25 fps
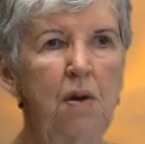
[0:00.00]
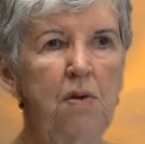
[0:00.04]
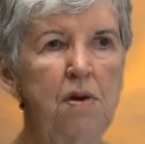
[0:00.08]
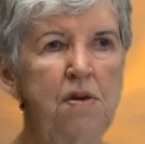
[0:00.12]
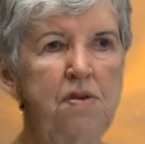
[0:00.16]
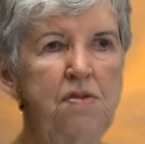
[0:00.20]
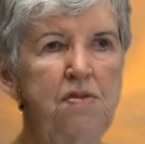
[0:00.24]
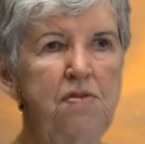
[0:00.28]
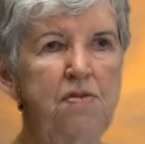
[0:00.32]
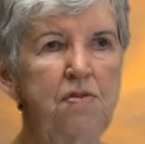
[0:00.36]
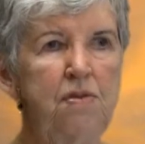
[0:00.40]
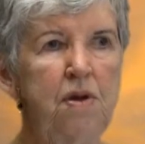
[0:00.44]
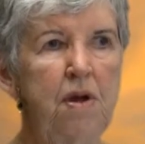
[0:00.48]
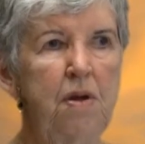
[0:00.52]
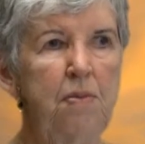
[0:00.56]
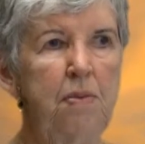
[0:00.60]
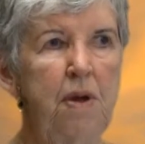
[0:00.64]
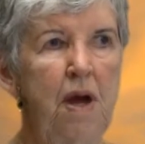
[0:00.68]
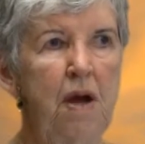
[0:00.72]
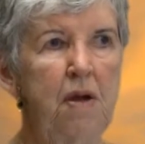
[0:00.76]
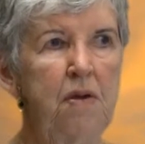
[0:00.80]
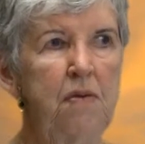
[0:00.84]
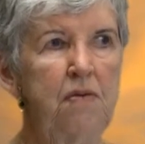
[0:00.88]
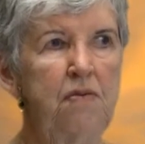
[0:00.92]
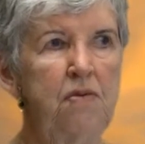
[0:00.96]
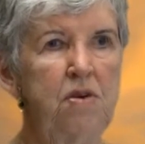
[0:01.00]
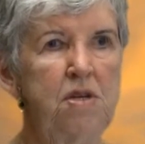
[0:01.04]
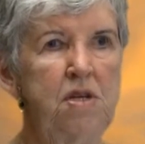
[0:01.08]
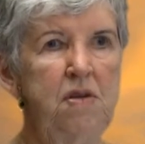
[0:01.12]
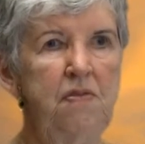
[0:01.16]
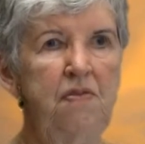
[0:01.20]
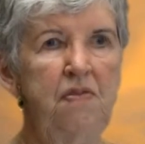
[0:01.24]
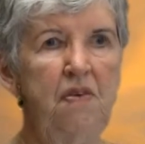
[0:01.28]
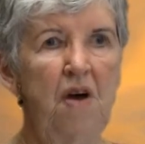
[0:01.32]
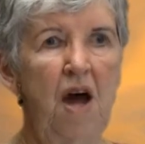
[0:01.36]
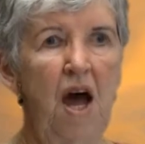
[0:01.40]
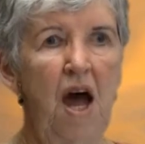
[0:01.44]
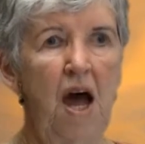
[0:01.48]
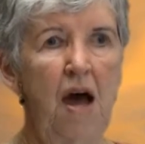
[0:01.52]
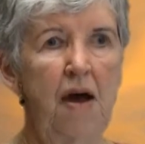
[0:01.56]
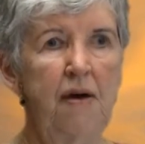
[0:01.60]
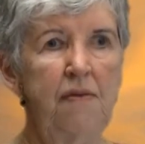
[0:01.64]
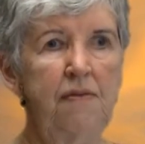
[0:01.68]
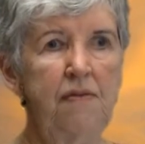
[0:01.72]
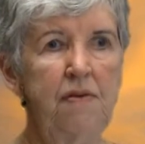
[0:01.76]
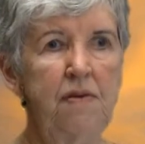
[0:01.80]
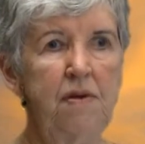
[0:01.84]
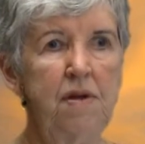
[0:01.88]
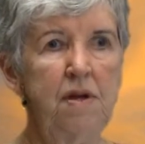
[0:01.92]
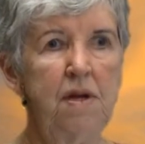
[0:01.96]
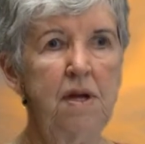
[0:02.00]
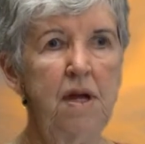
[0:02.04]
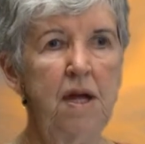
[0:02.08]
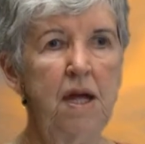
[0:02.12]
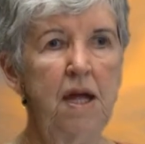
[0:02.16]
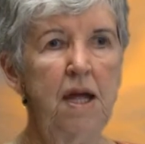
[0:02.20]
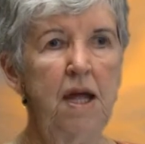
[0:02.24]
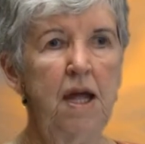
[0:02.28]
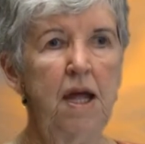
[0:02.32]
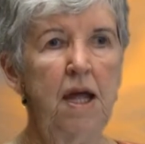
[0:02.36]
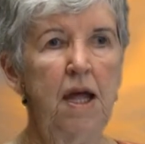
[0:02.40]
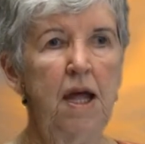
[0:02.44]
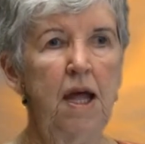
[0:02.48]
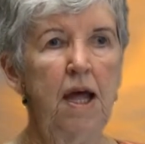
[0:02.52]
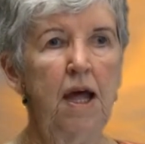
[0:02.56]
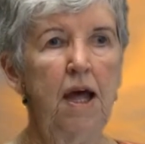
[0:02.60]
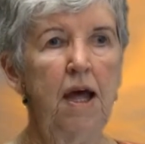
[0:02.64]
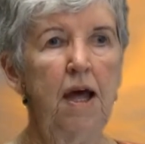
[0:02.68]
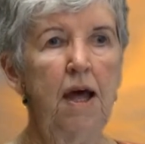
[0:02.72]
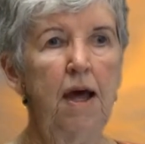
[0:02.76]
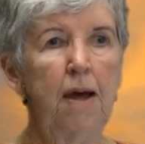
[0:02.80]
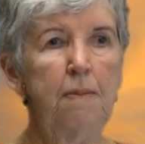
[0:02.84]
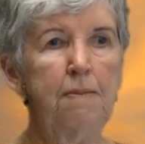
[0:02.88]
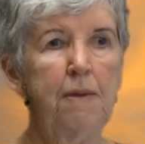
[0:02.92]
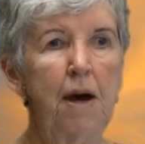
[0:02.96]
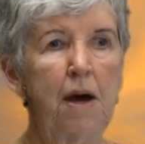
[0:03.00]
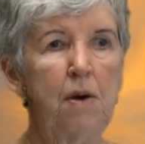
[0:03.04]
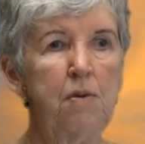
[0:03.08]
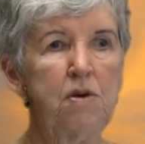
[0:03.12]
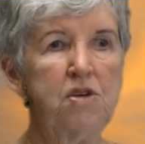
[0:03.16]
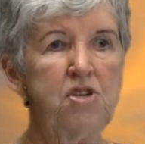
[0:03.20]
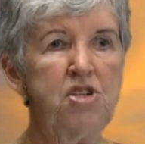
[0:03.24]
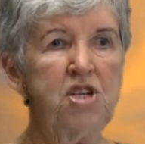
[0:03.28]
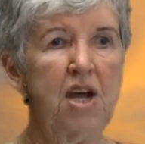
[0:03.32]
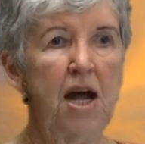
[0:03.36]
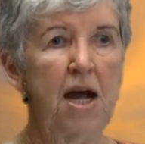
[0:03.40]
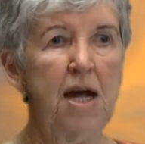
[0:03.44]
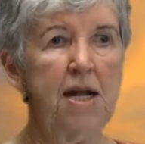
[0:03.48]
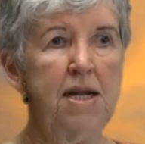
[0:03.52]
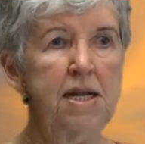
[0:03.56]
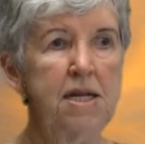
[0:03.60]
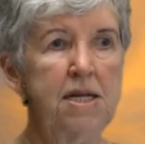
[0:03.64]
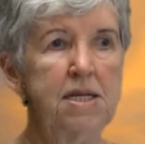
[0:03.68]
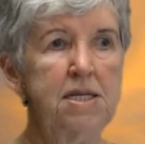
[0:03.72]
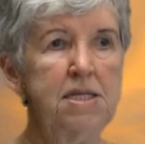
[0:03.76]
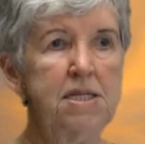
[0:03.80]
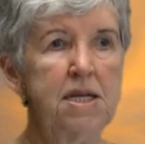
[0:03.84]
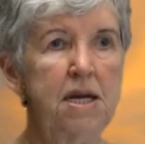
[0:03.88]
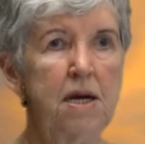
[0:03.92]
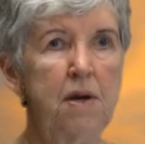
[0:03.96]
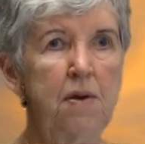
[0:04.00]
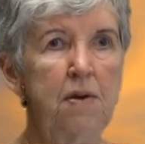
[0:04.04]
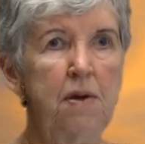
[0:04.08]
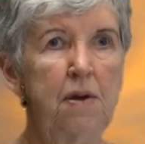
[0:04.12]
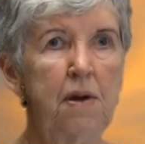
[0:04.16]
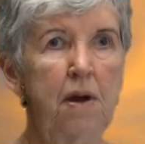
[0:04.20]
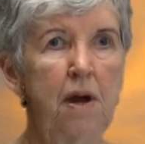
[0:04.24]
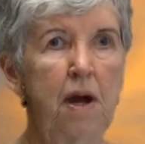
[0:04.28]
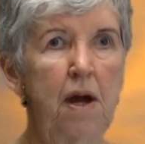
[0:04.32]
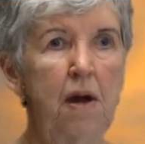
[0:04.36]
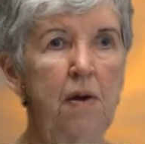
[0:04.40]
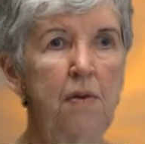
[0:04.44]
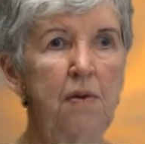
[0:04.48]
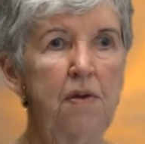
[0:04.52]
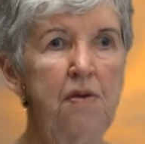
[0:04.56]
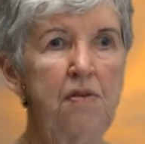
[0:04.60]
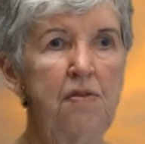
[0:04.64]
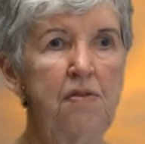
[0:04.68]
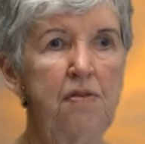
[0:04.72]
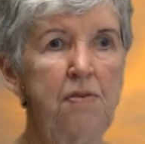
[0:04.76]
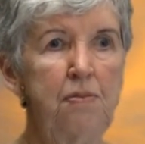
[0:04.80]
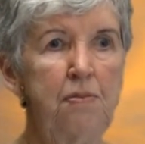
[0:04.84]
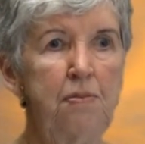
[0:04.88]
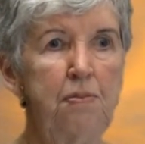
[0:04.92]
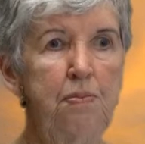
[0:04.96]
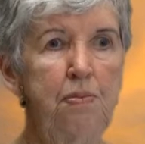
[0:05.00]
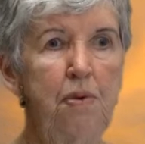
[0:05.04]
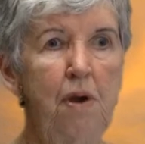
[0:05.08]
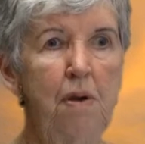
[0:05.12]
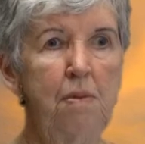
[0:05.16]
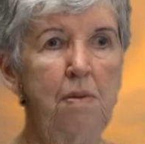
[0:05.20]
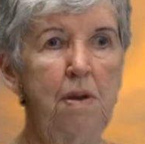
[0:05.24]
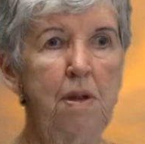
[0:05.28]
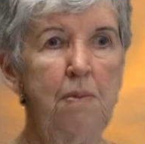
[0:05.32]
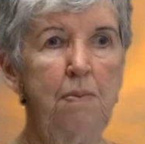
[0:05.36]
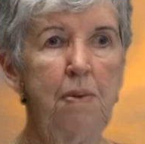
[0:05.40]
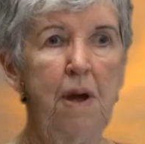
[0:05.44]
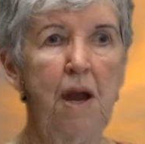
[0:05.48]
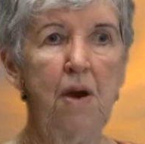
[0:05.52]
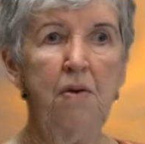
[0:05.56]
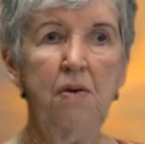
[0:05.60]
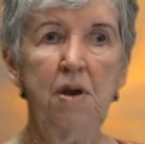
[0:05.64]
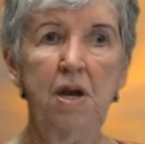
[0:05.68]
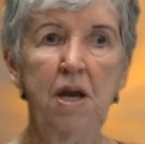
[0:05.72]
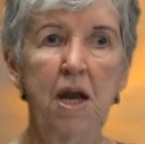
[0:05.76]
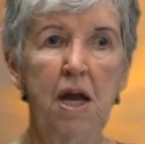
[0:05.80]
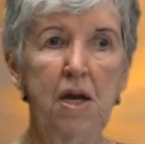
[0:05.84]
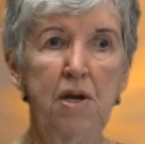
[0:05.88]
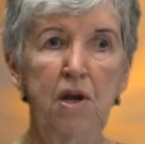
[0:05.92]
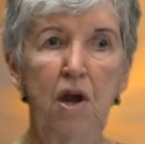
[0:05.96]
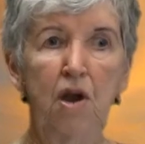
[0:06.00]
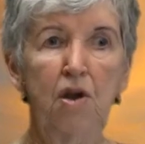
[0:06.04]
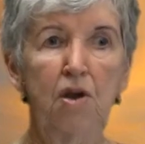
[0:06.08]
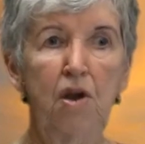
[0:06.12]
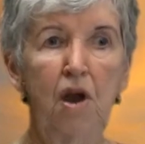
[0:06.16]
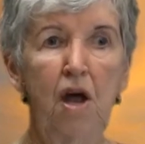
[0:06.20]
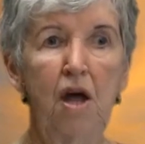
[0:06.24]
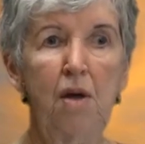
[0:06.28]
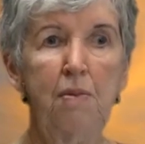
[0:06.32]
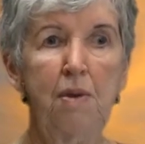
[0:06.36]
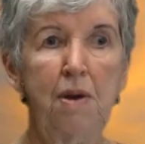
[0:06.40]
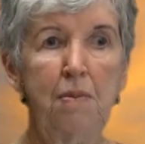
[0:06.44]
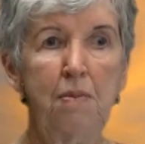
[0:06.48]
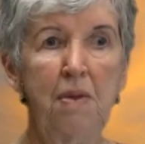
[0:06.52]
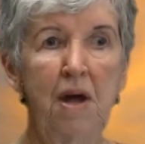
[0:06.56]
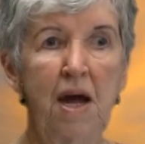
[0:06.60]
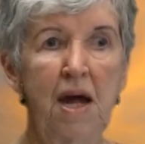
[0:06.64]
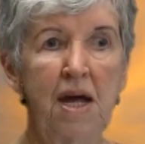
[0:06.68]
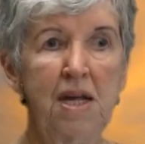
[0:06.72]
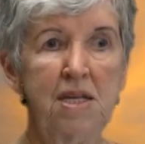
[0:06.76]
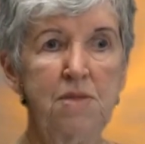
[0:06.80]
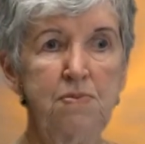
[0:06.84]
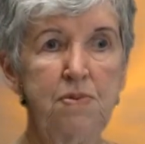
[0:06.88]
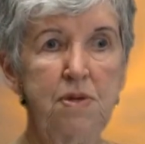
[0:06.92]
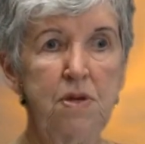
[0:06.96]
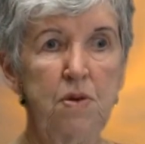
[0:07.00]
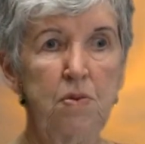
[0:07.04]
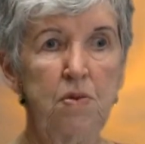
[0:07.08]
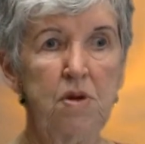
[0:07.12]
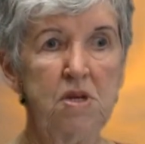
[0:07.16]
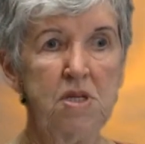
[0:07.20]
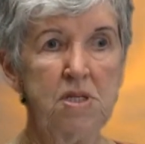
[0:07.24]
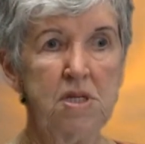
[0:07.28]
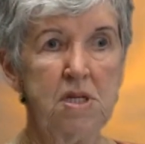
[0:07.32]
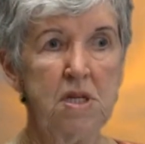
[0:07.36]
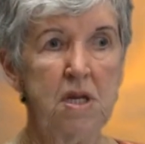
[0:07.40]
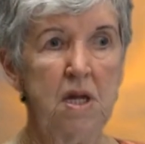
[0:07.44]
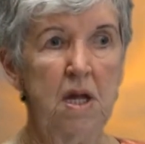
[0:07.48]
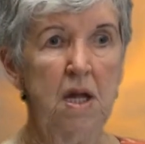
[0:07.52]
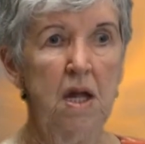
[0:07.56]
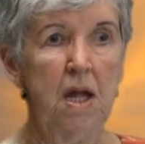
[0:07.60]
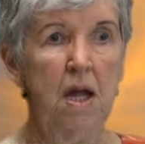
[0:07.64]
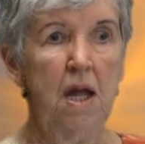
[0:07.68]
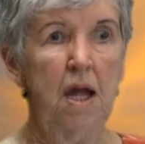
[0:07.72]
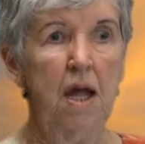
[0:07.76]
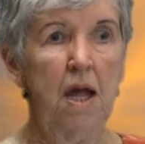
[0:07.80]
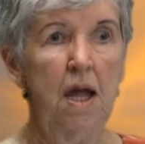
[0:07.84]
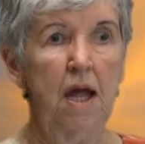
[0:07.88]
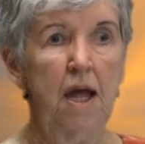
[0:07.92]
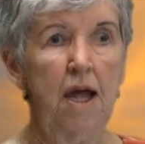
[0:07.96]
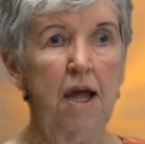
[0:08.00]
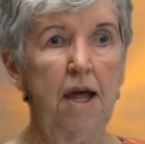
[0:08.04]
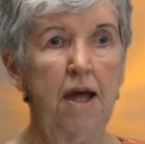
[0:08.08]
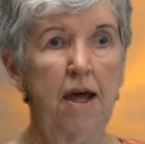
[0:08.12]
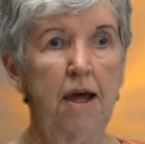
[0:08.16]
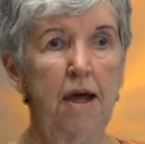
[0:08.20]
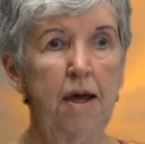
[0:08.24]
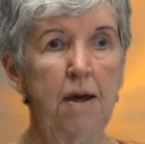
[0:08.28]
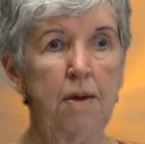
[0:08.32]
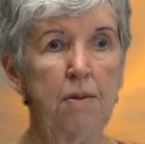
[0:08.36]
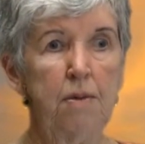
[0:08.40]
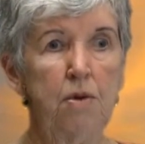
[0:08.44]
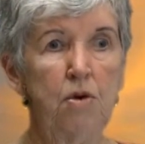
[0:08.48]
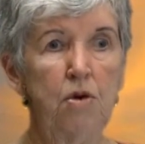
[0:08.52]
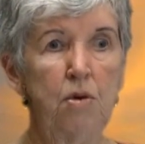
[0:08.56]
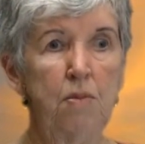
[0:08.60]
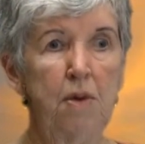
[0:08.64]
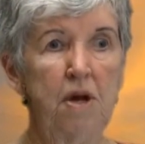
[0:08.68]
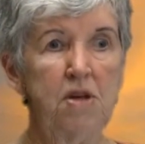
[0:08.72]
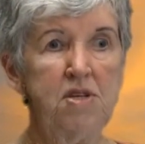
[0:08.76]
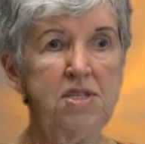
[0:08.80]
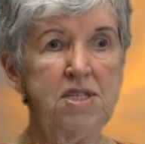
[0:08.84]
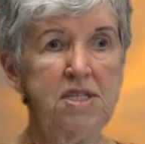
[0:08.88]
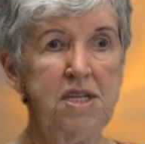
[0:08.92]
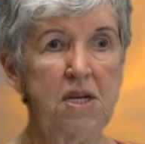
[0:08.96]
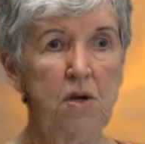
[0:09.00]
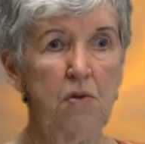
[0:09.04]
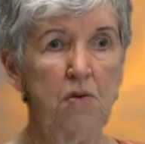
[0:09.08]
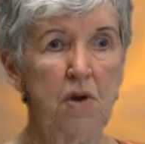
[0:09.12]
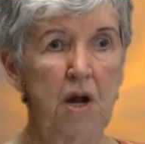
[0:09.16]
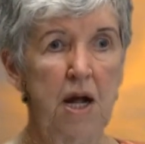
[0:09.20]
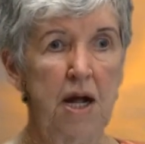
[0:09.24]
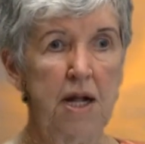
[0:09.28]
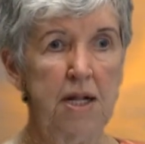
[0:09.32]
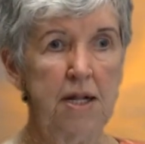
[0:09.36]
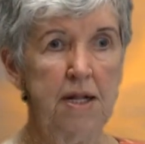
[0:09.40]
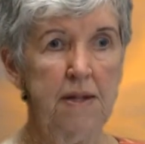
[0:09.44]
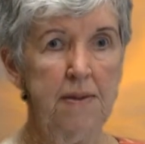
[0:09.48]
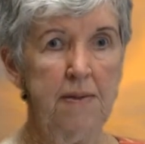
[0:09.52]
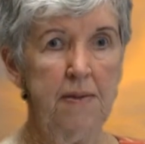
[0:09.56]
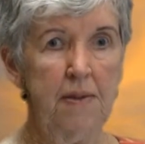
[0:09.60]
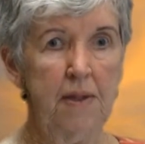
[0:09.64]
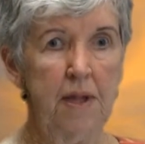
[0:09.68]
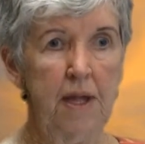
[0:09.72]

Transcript: I was about 45, I was childless. I was probably barren, I don't know, but my husband was almost sterile.